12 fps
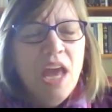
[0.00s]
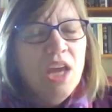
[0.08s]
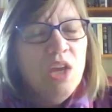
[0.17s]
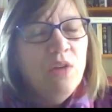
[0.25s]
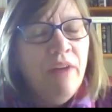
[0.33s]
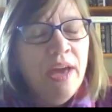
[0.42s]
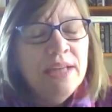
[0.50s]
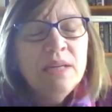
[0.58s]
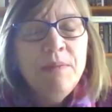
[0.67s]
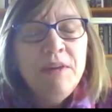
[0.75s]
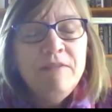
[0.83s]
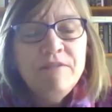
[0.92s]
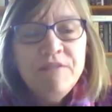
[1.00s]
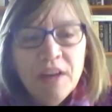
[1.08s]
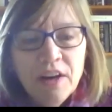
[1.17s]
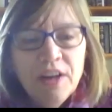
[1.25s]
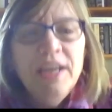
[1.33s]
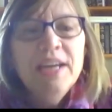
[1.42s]
You've had to be
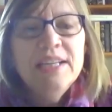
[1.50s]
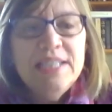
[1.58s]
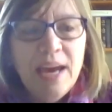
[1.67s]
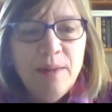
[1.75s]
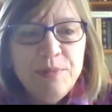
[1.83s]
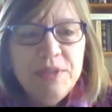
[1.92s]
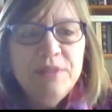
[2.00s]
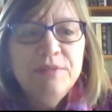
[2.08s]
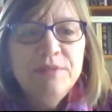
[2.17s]
very adaptive.